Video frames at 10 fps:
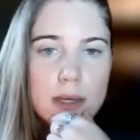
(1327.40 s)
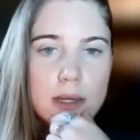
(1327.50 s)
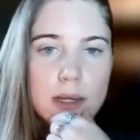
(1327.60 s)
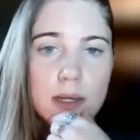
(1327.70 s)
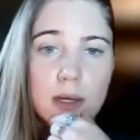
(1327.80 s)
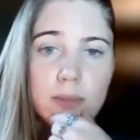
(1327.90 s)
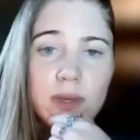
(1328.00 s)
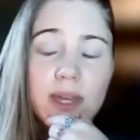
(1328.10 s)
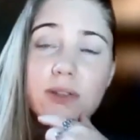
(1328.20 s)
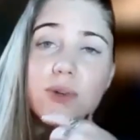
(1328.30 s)

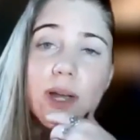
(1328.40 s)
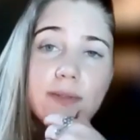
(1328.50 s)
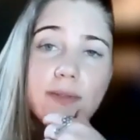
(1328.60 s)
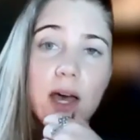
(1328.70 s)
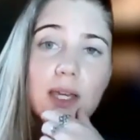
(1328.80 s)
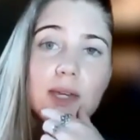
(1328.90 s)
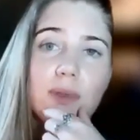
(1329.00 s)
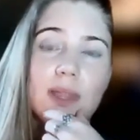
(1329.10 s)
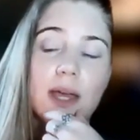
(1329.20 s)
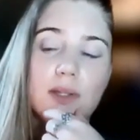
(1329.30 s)
And there's great value
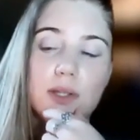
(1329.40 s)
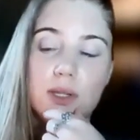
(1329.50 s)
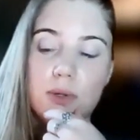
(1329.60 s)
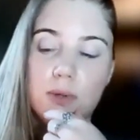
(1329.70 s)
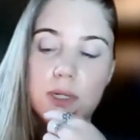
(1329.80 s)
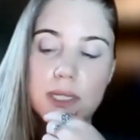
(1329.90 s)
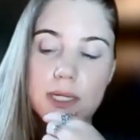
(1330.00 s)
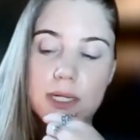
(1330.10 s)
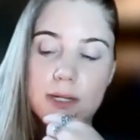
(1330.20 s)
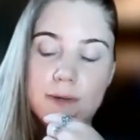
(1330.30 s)
in that too.
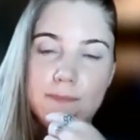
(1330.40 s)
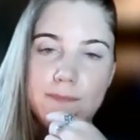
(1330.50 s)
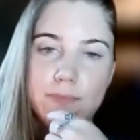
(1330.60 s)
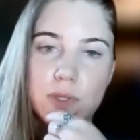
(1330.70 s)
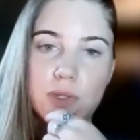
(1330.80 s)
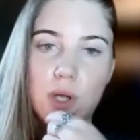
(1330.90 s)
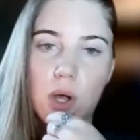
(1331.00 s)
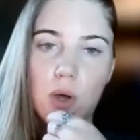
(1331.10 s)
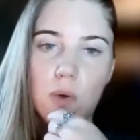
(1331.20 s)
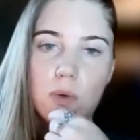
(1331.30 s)

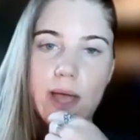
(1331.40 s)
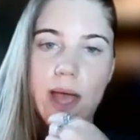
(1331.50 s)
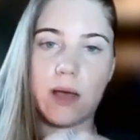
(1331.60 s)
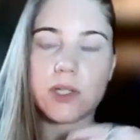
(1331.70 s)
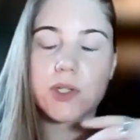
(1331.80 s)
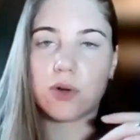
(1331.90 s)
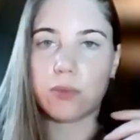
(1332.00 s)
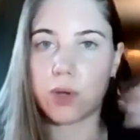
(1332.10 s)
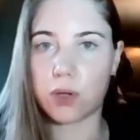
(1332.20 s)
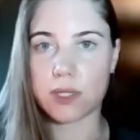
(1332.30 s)
So Alex
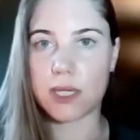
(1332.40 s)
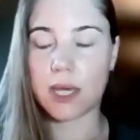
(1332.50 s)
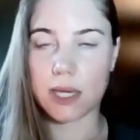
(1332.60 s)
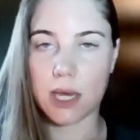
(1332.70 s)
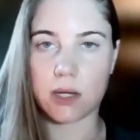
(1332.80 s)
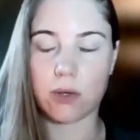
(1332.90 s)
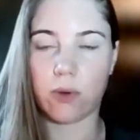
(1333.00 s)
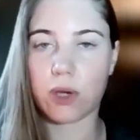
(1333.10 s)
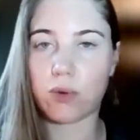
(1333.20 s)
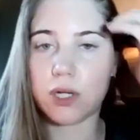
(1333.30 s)
Hormozy, again, who
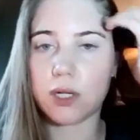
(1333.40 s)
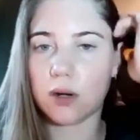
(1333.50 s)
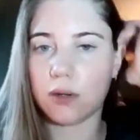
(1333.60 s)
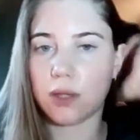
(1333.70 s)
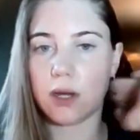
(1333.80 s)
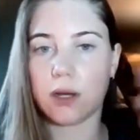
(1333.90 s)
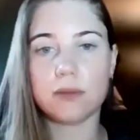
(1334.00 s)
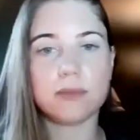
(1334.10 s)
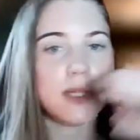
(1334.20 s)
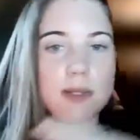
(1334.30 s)
I quoted earlier,
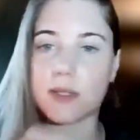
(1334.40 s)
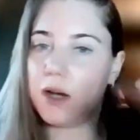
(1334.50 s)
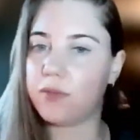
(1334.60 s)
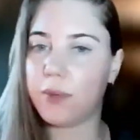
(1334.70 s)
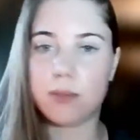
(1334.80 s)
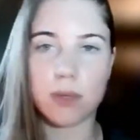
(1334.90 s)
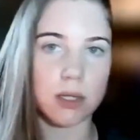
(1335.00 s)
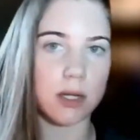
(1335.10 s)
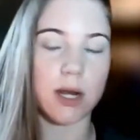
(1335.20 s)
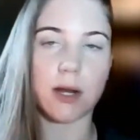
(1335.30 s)
he's a self-made
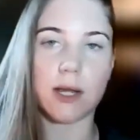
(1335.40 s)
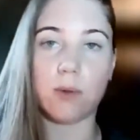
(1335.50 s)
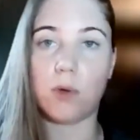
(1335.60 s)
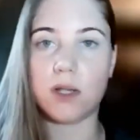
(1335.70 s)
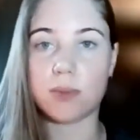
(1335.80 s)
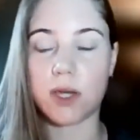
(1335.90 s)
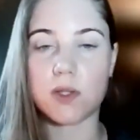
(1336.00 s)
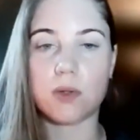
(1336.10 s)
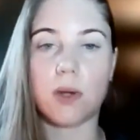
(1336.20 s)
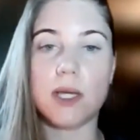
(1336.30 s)
millionaire and was by
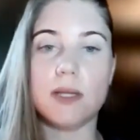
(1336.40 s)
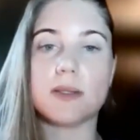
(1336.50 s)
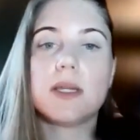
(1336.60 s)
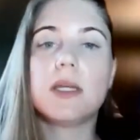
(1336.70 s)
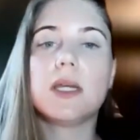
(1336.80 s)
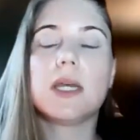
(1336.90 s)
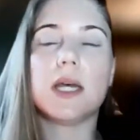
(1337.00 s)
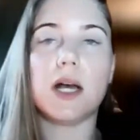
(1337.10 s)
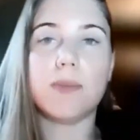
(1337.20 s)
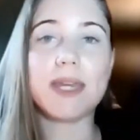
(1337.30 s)
his 20s.
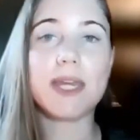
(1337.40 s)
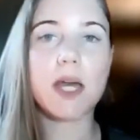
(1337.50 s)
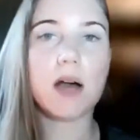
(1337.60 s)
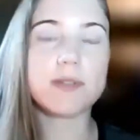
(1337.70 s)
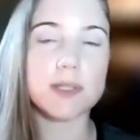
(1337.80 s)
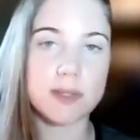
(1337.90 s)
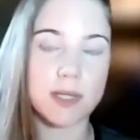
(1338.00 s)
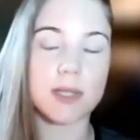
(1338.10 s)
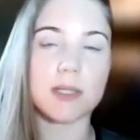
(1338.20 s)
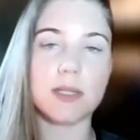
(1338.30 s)
He often
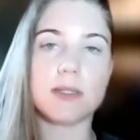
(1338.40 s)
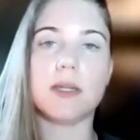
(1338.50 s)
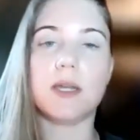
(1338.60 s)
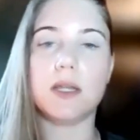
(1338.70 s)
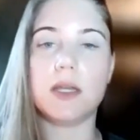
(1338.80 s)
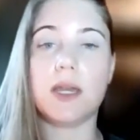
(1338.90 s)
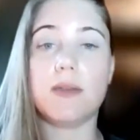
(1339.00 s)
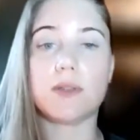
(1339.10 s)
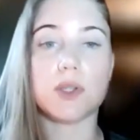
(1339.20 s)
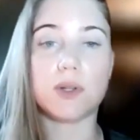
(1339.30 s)
says this, and
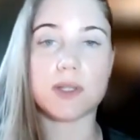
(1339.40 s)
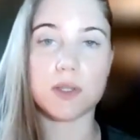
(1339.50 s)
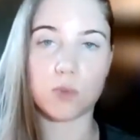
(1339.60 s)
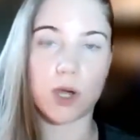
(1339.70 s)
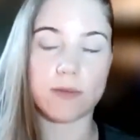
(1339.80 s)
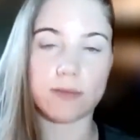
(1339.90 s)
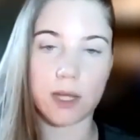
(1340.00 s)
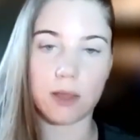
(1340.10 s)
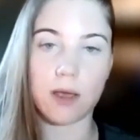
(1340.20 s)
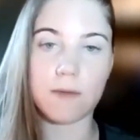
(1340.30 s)
so does his wife,
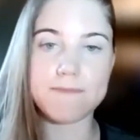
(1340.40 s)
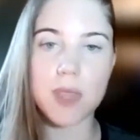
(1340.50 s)
Layla.